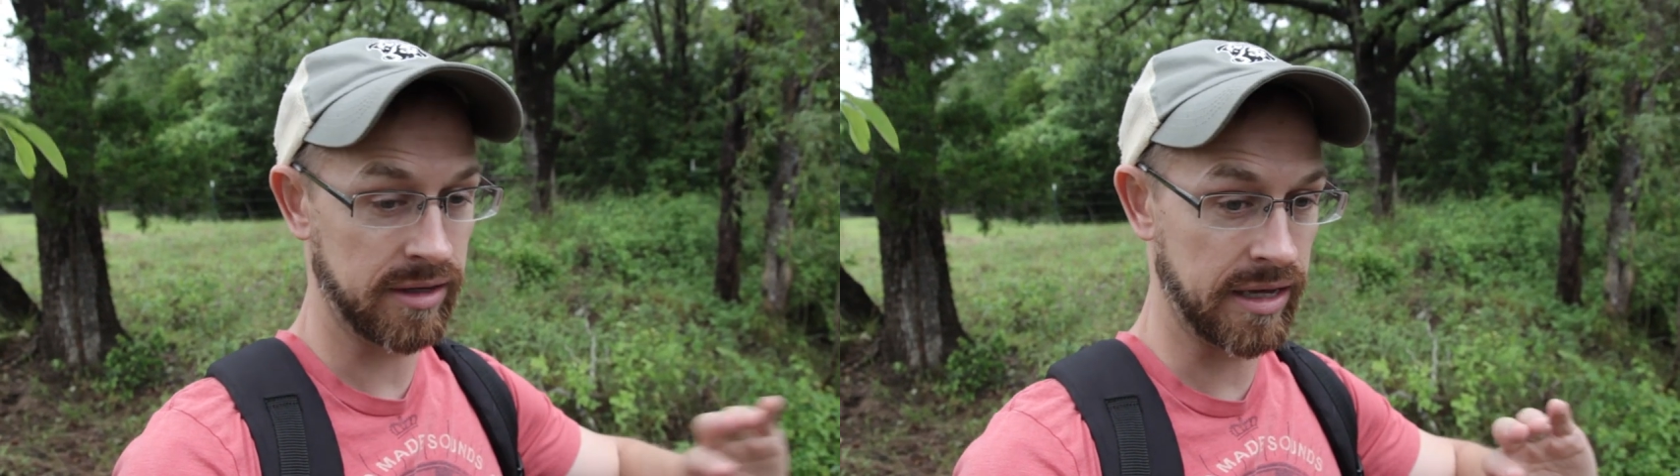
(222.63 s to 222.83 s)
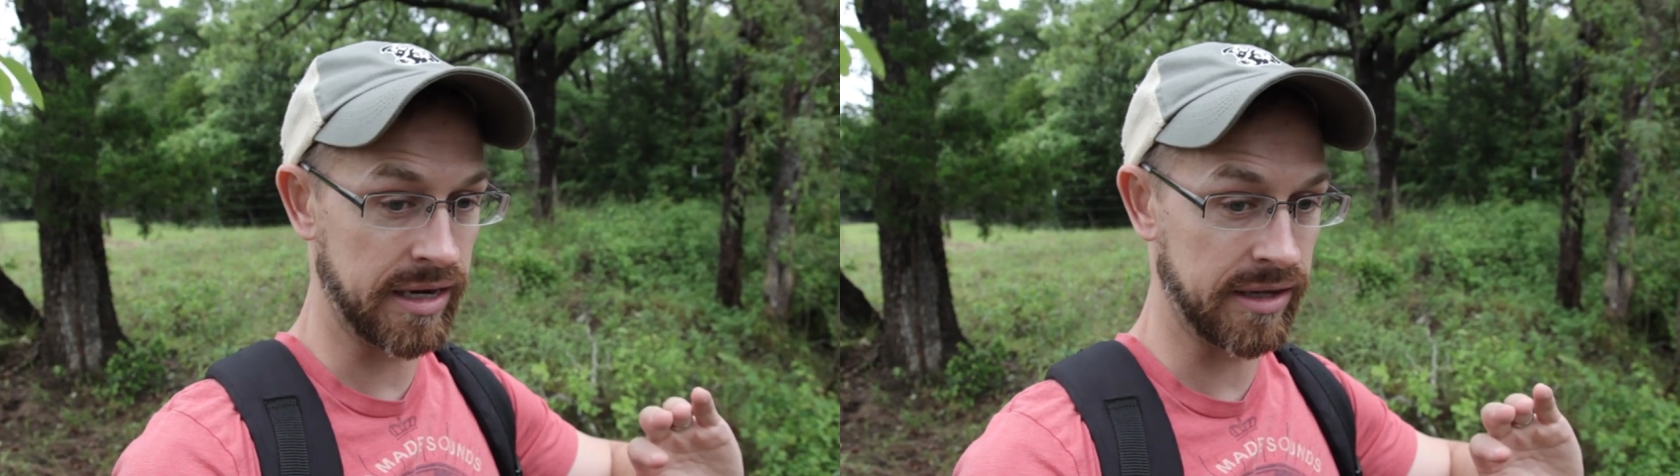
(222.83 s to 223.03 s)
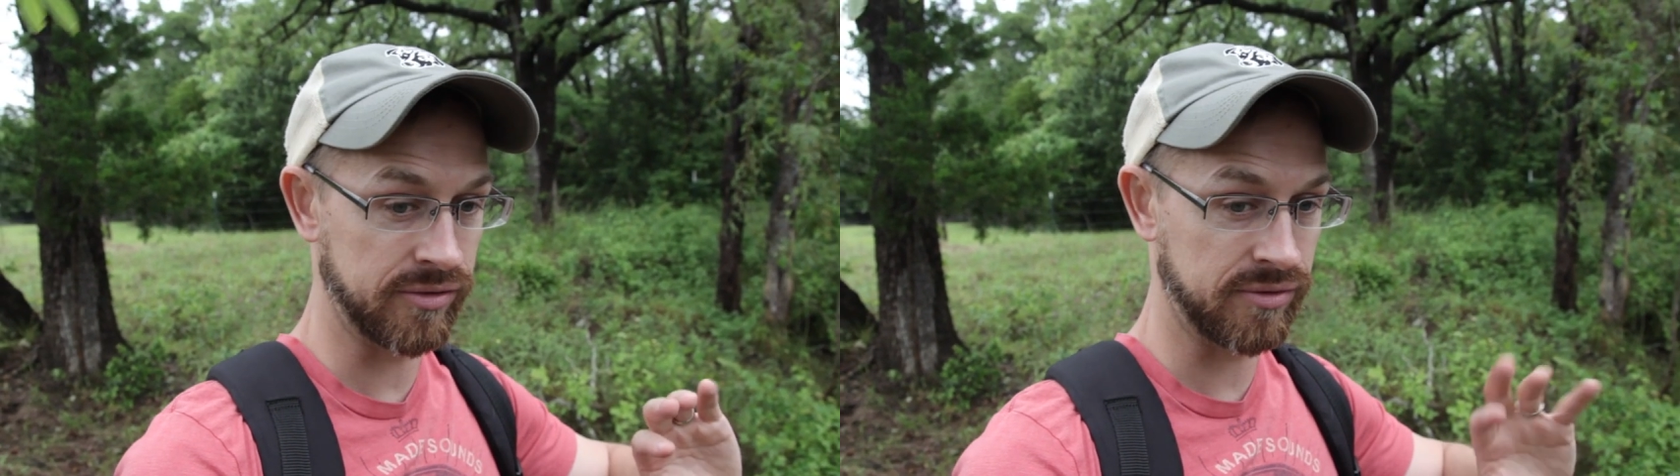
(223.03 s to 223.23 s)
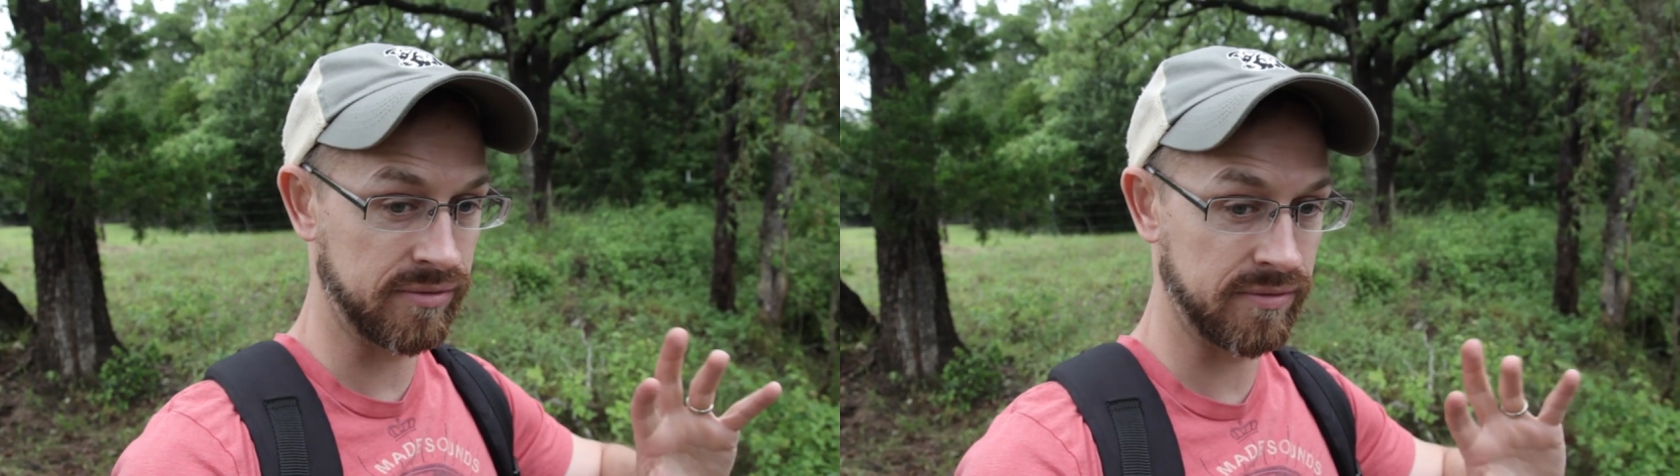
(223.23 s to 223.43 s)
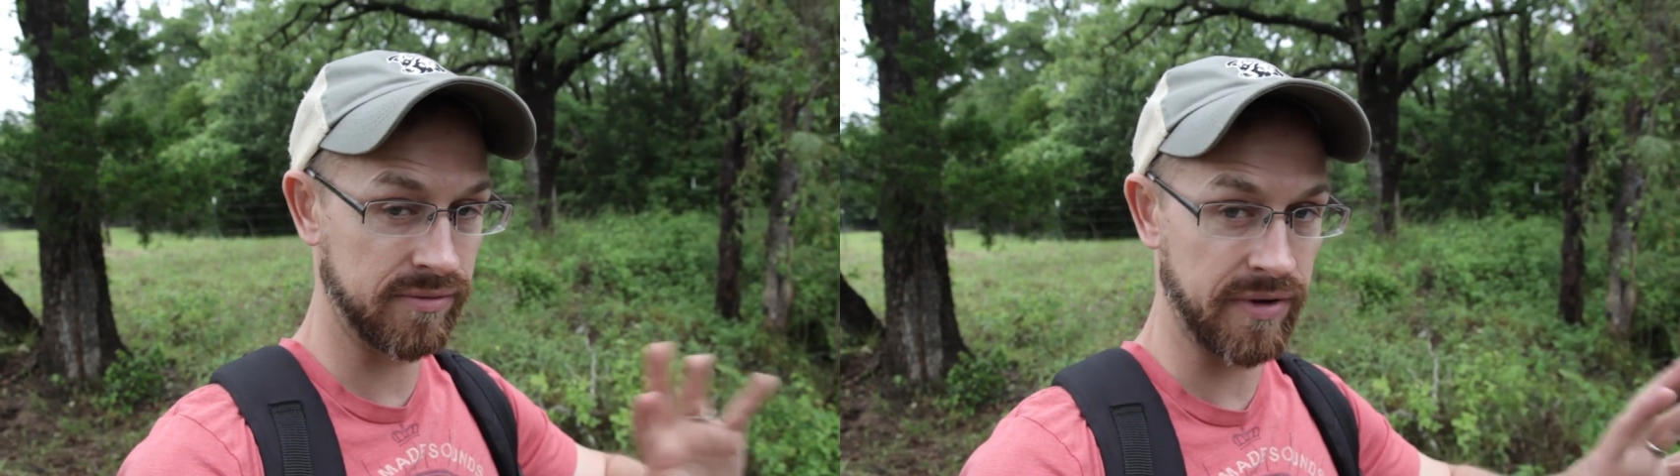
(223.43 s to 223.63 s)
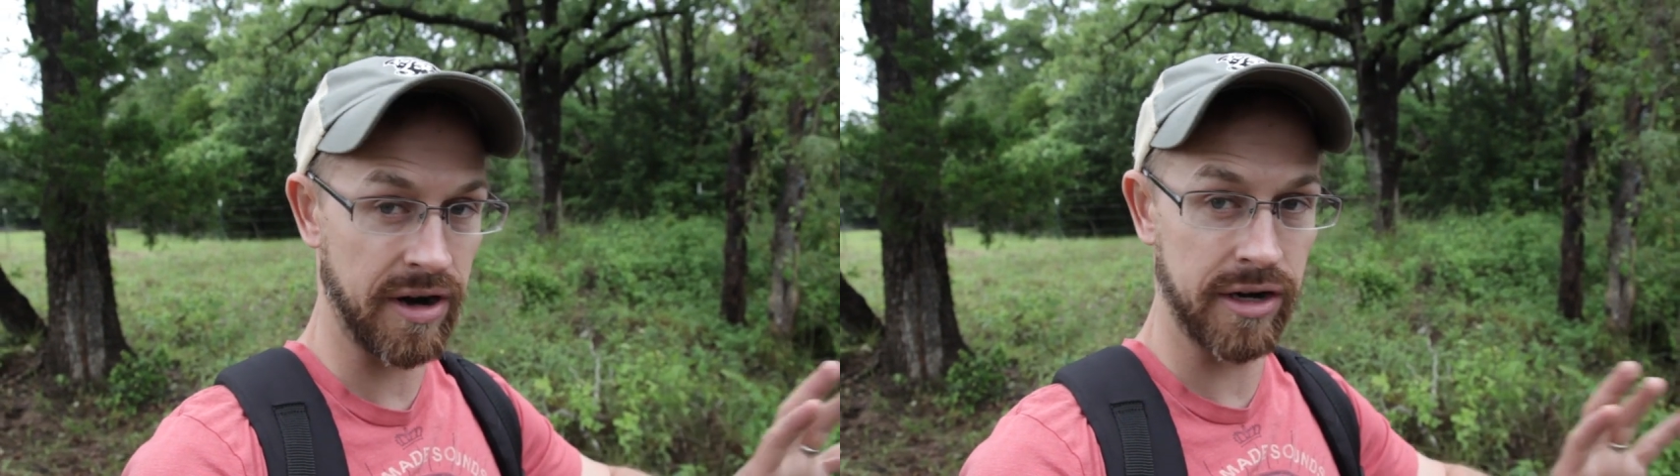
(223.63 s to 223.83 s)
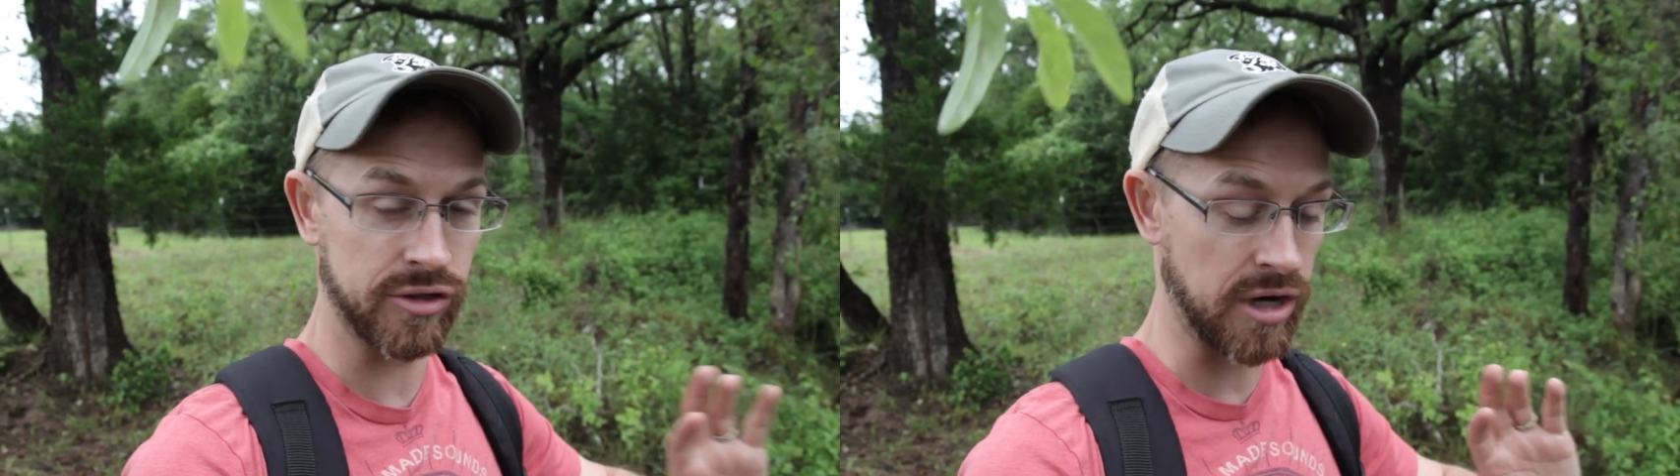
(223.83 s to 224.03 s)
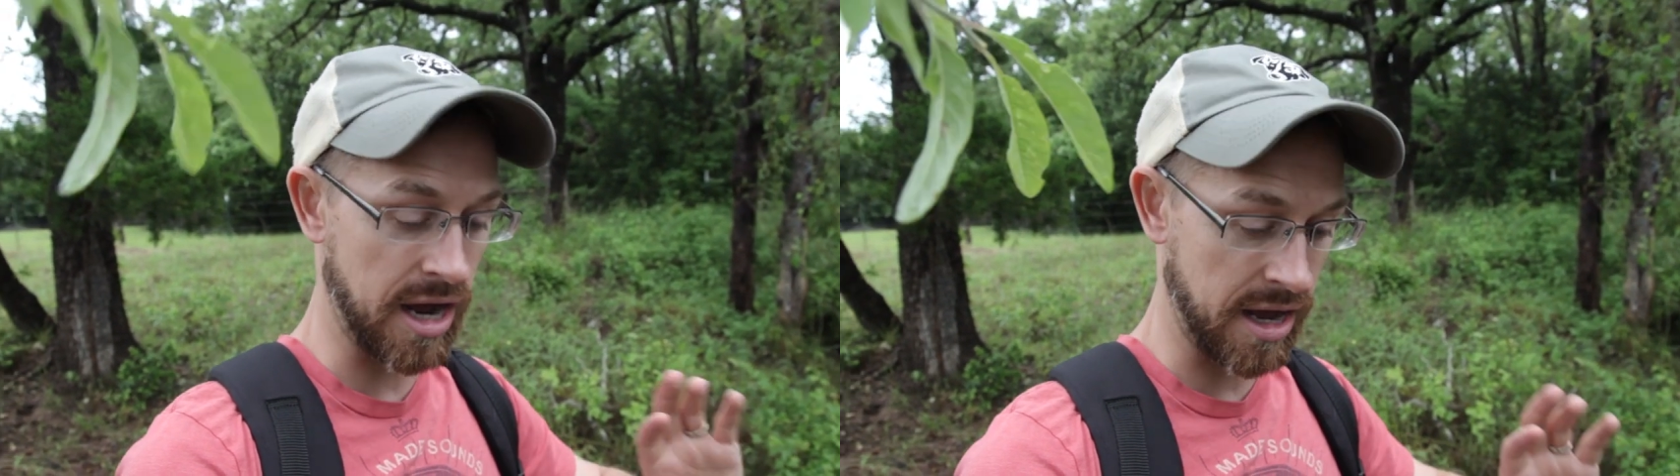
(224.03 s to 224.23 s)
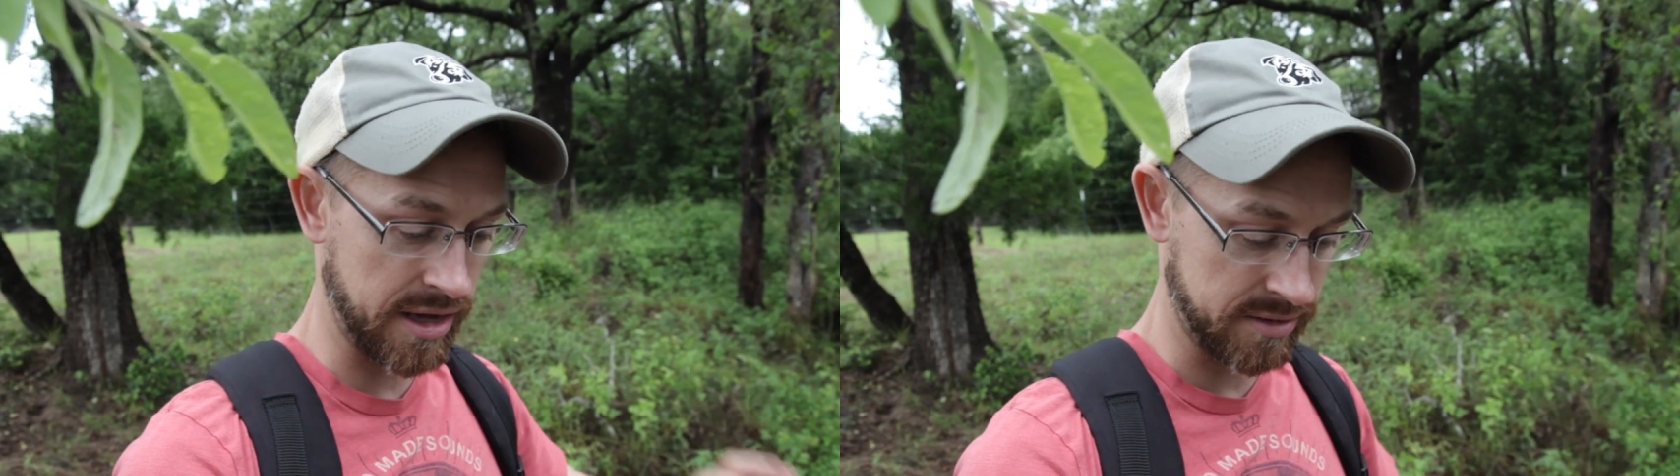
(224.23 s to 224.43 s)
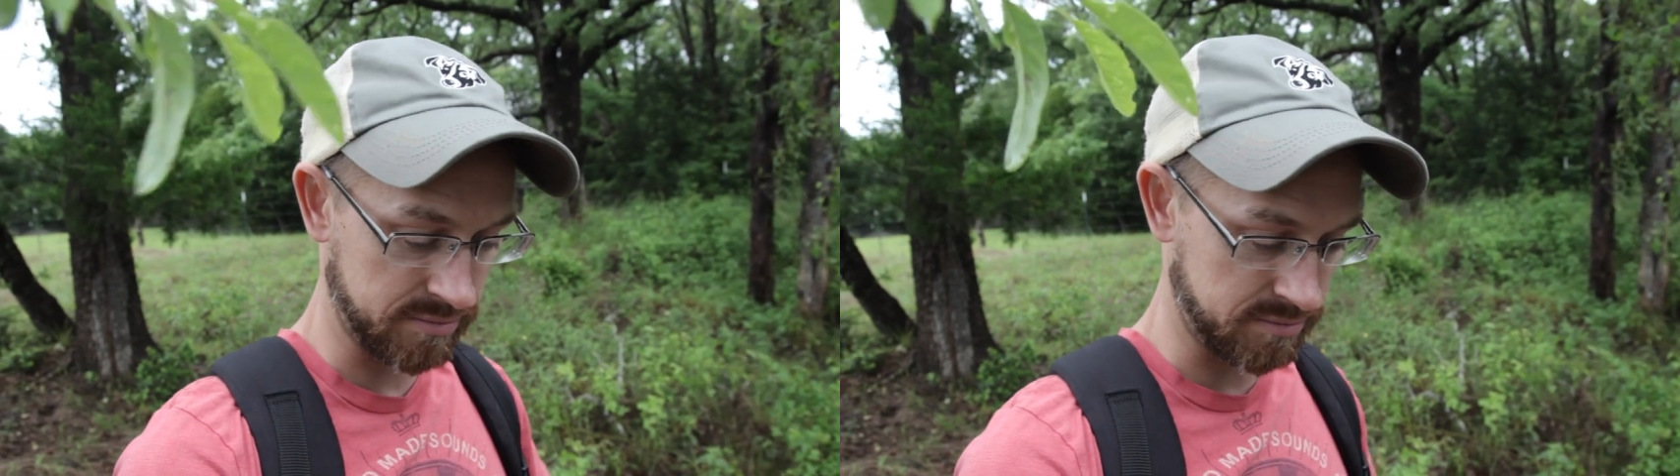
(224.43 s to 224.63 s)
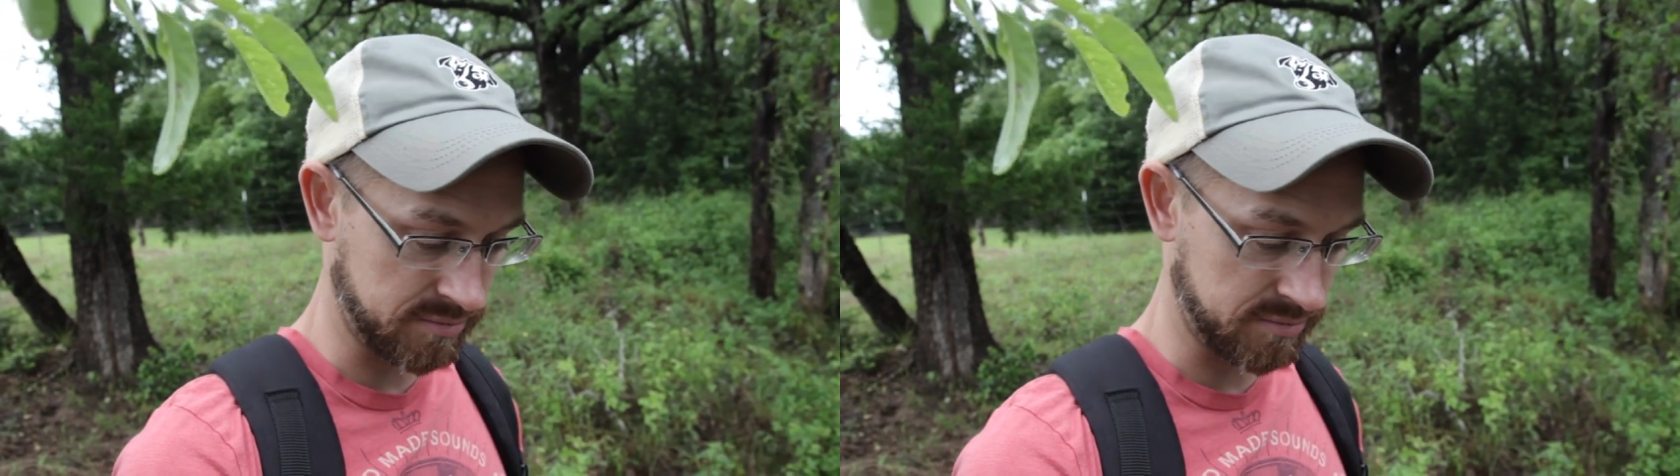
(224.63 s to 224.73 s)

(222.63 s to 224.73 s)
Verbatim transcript: It is very dry,